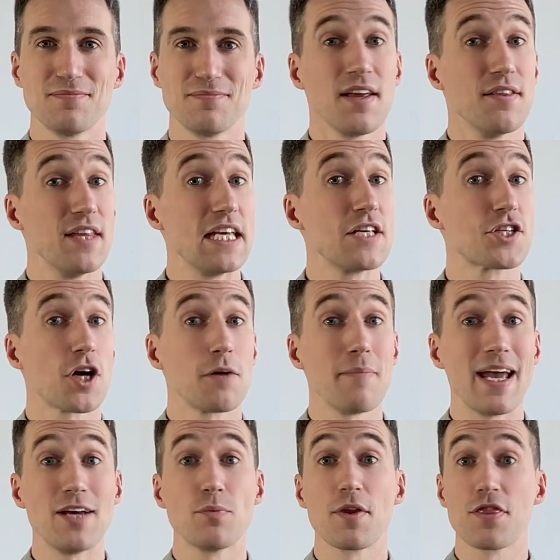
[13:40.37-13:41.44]
These are
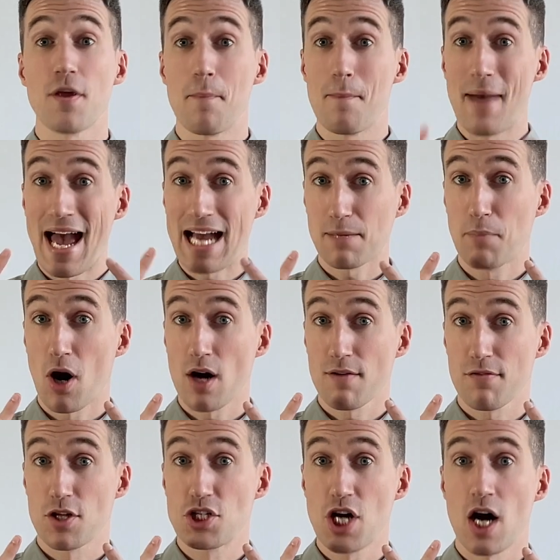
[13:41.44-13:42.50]
made with the back part of
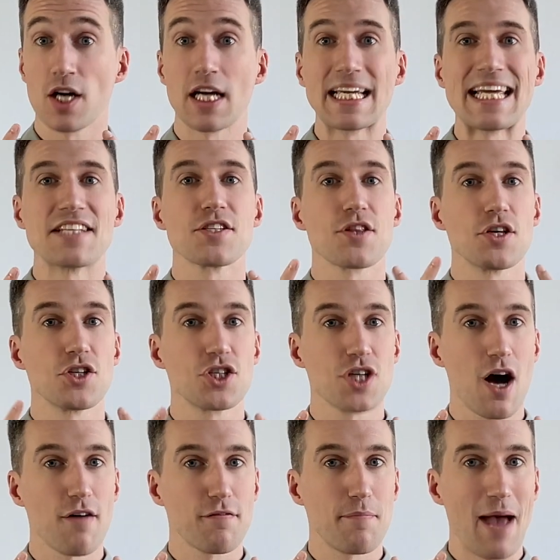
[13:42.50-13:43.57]
the tongue against the
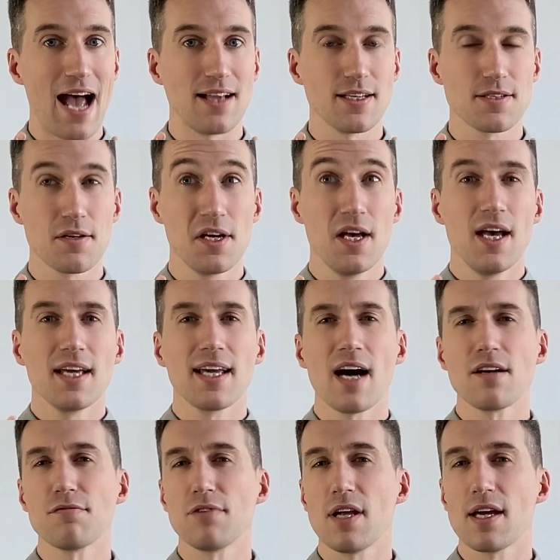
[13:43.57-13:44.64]
soft palate, kind
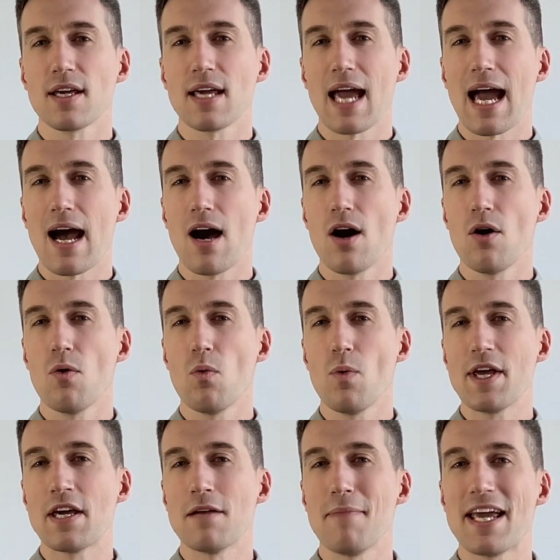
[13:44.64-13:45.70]
of like how we
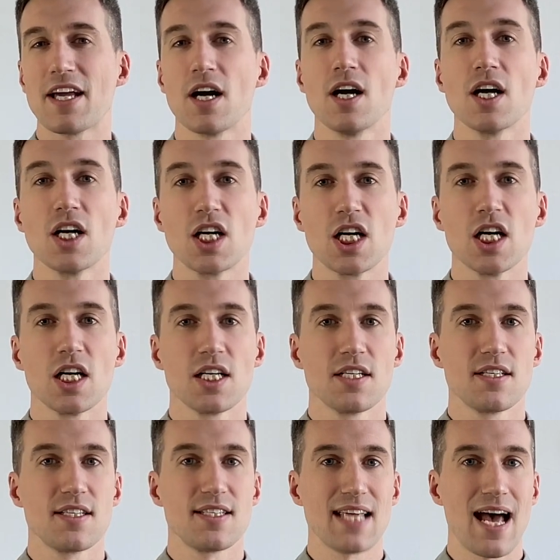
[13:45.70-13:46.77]
can make a G
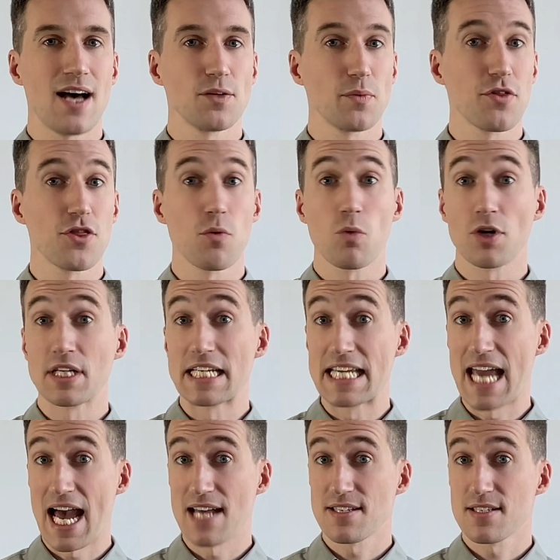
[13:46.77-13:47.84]
sound with the word
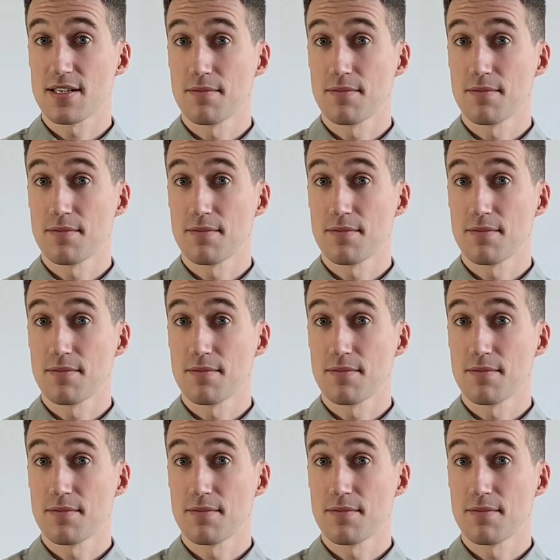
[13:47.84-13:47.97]
get.